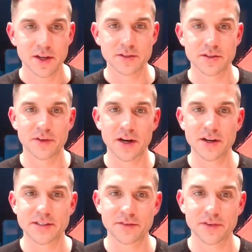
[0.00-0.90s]
It's a
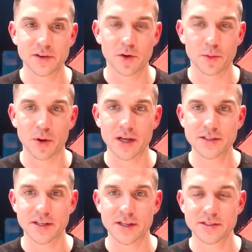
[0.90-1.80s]
very difficult
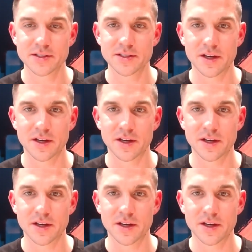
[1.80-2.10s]
process,